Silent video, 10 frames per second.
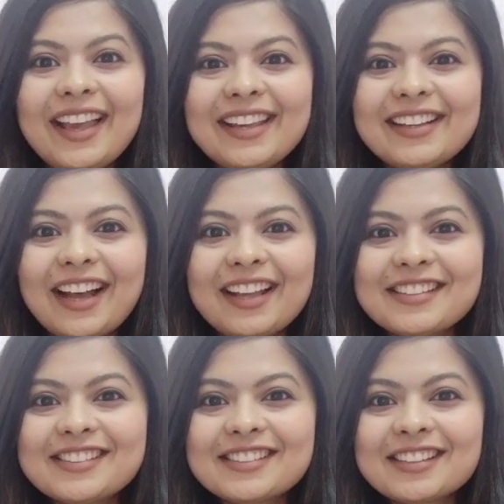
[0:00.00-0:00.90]
Hey
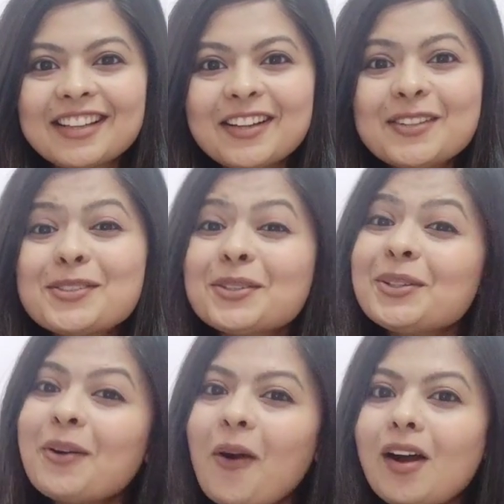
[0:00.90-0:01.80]
guys, so
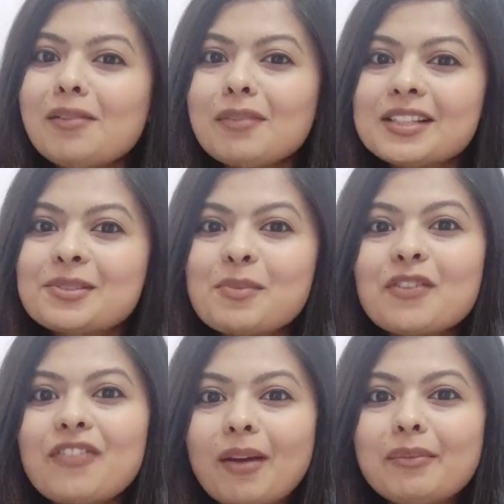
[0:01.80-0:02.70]
you all must
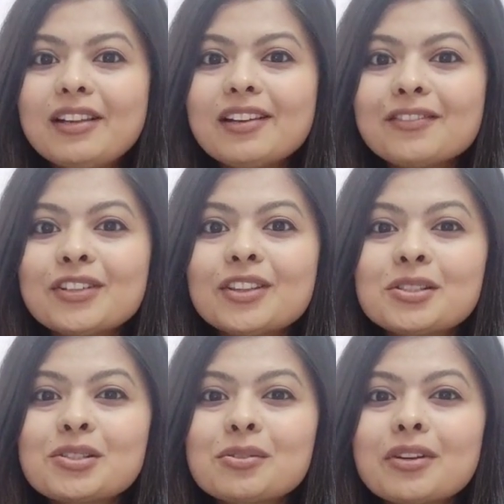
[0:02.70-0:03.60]
be familiar with
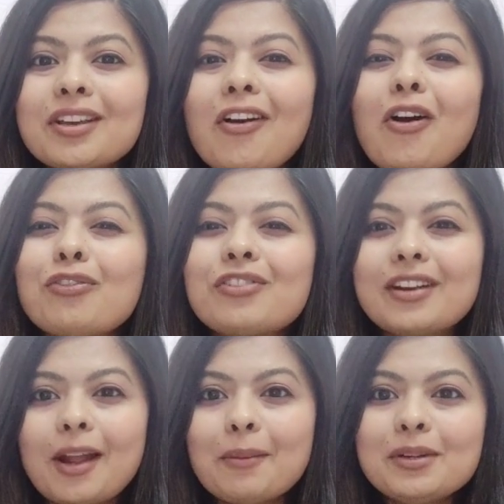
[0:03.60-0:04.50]
the story of
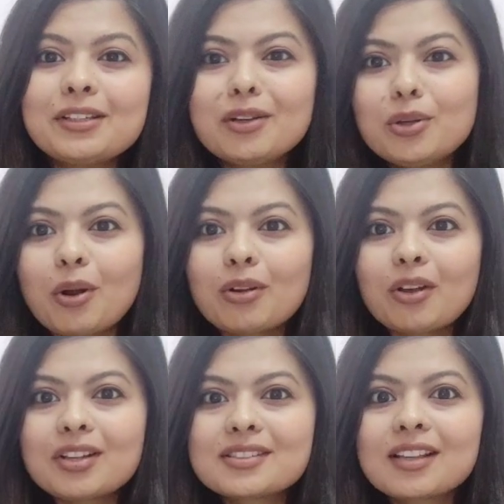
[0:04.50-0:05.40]
Rabbit and
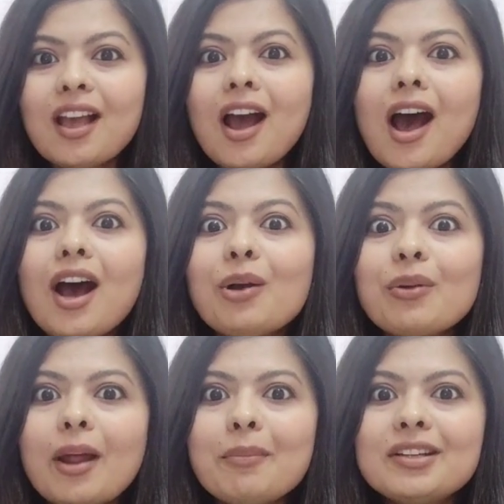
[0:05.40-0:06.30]
Tortoise. How
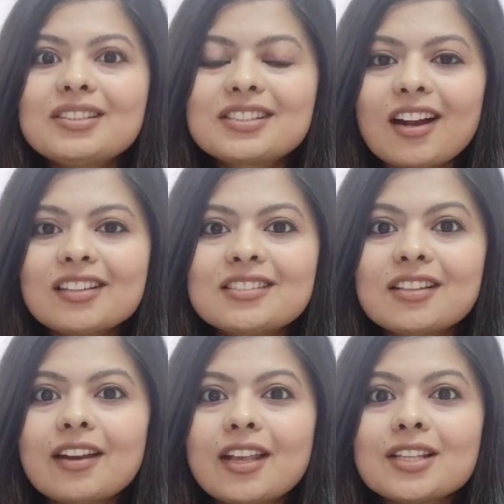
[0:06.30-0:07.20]
Rabbit starts
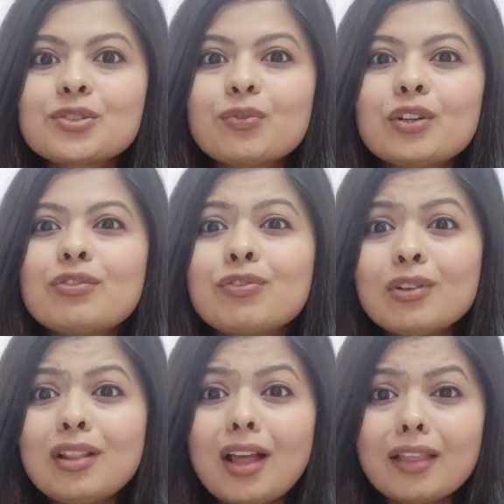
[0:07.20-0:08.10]
the race with
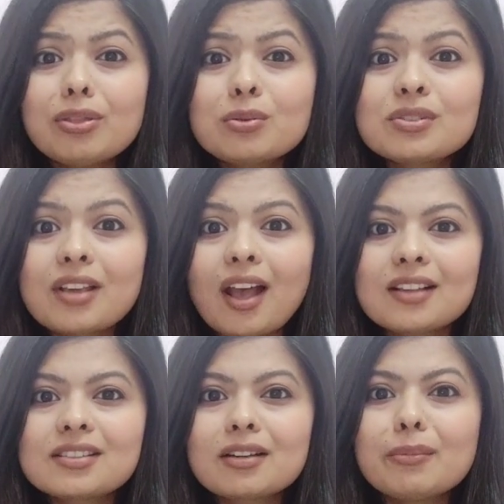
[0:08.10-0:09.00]
full
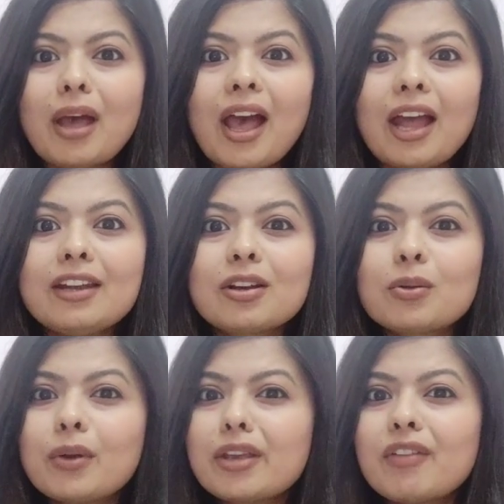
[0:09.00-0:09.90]
enthusiasm and
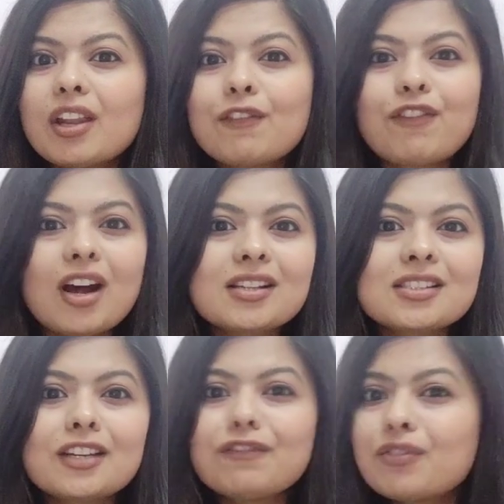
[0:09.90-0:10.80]
going very
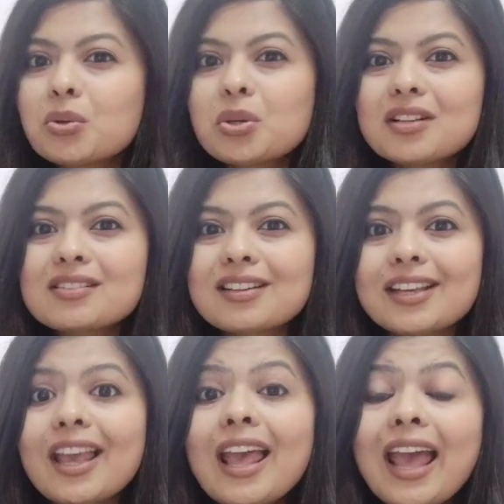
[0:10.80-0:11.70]
fast and
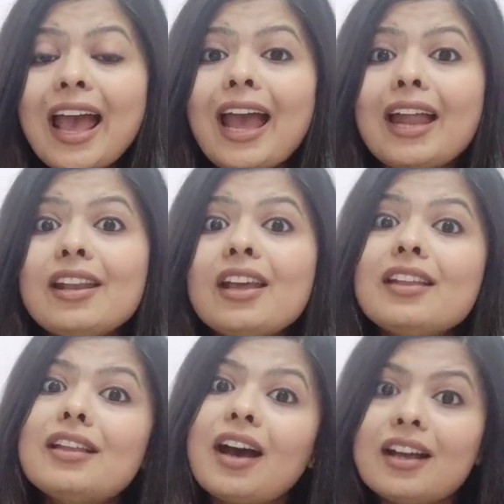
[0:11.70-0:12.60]
furiously, and
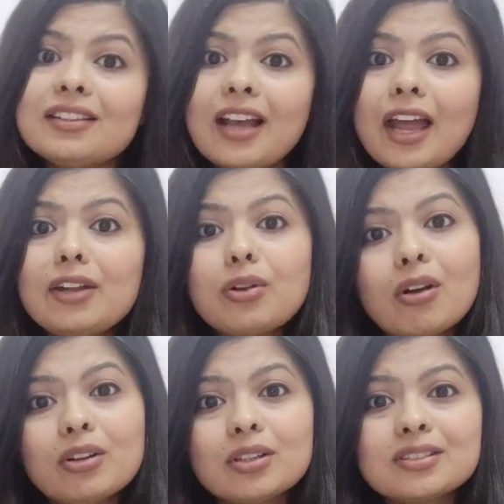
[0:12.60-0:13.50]
in the other hand
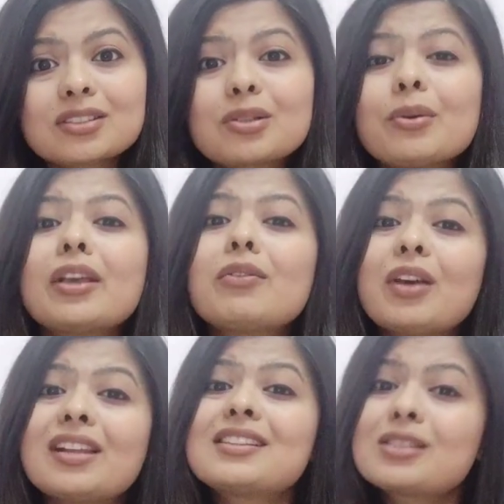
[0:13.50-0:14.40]
Tortoise is going
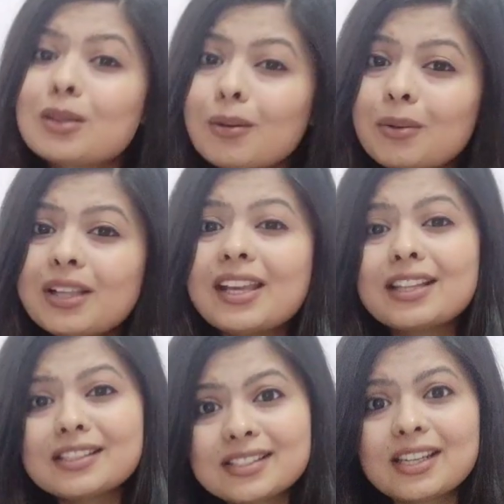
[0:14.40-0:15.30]
very slowly
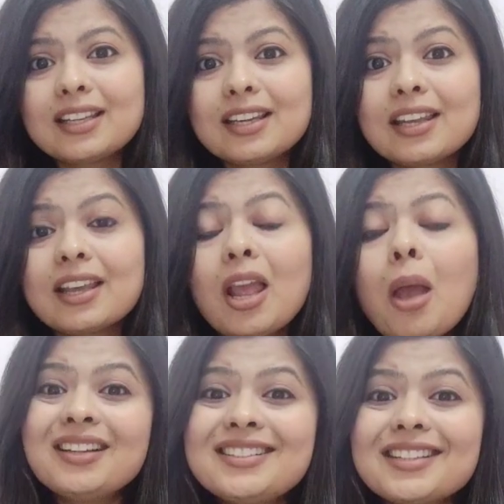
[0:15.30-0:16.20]
and steadily.
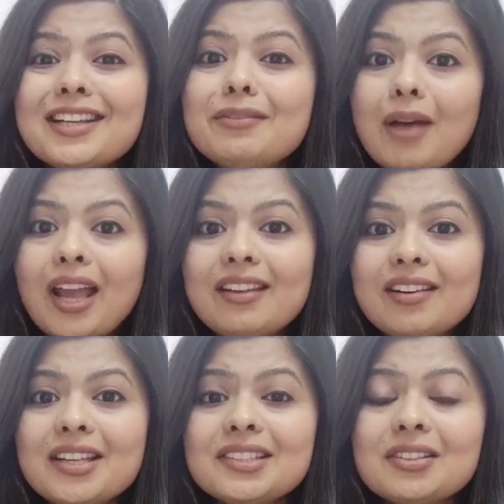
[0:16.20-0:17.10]
But in my
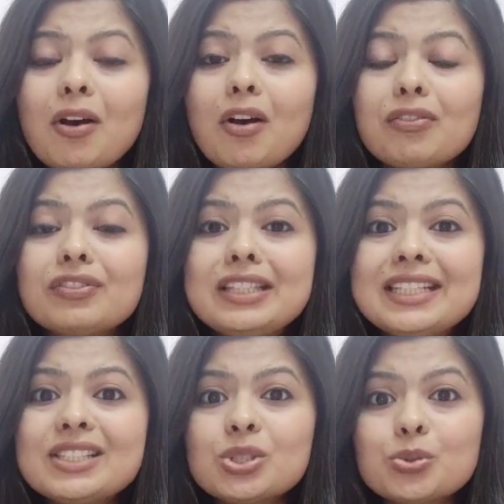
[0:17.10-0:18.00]
race of
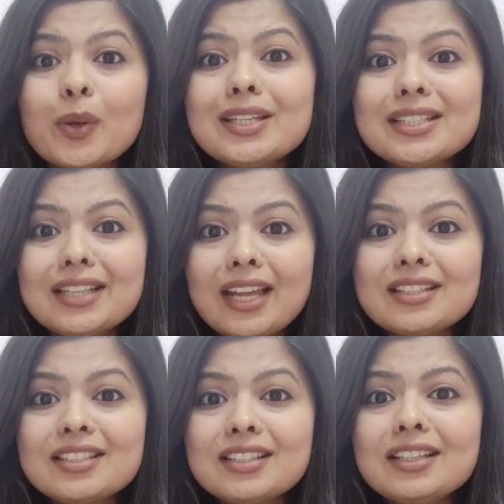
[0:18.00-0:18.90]
NEET
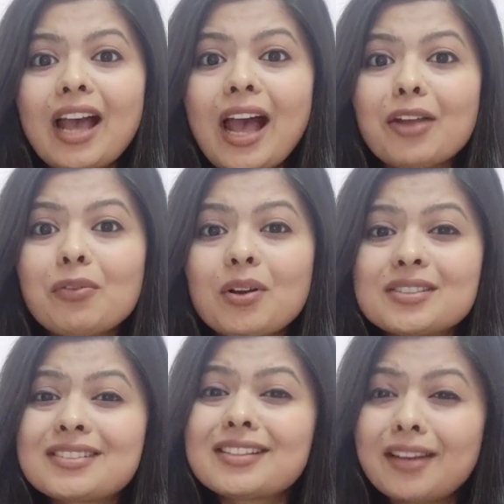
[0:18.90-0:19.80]
2019, I
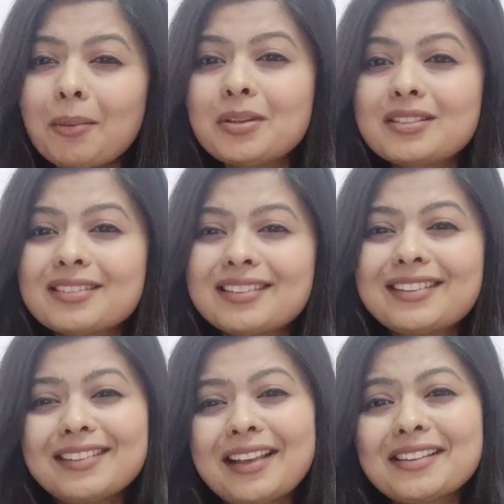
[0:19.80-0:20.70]
was the Rabbit.
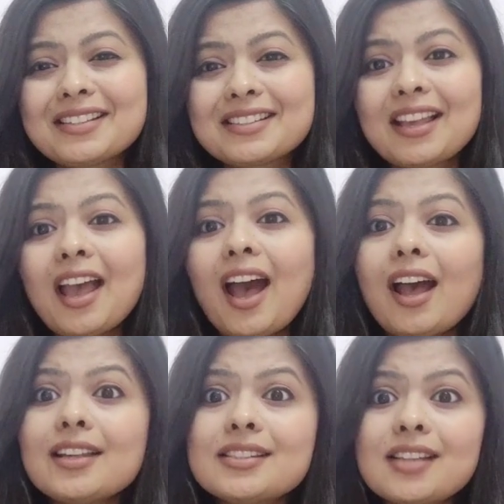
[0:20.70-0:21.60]
Yes,
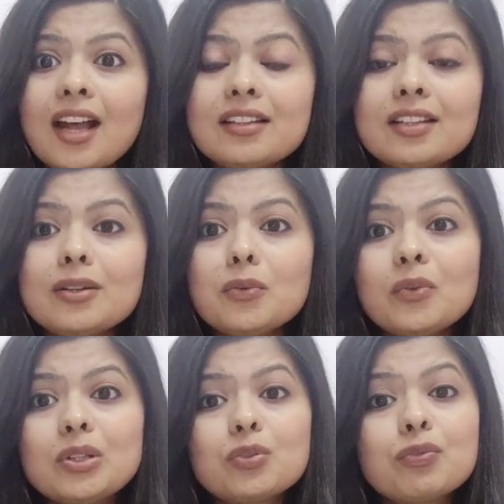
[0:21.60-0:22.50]
I started
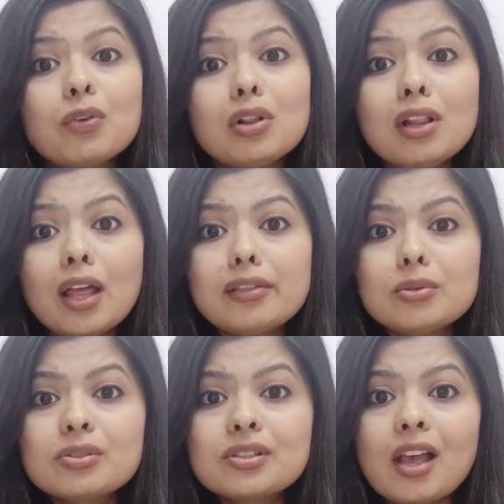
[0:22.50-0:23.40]
with full
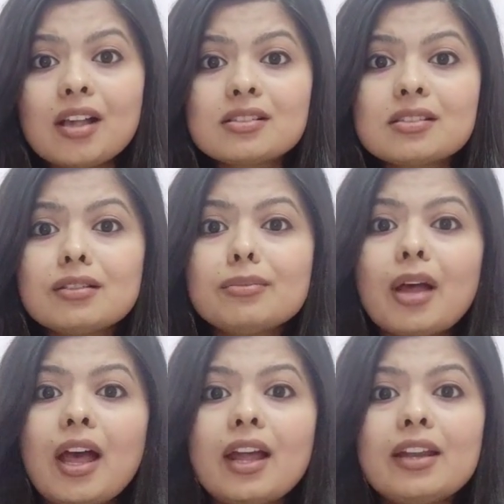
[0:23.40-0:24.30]
enthusiasm
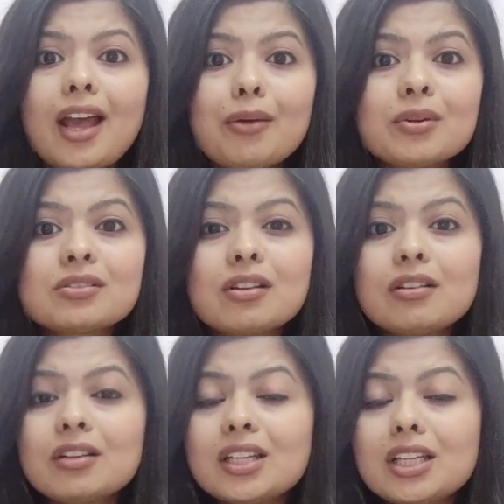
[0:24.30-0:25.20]
and I was
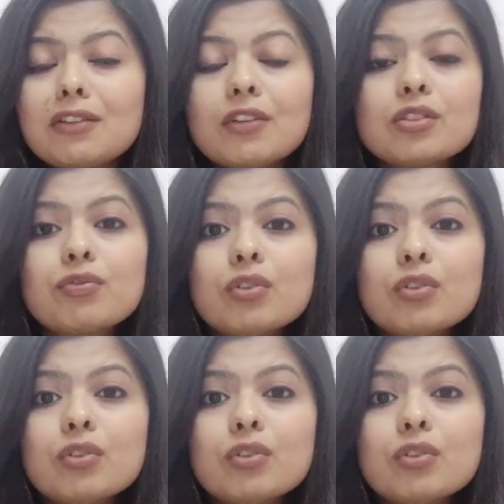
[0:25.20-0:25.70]
reading with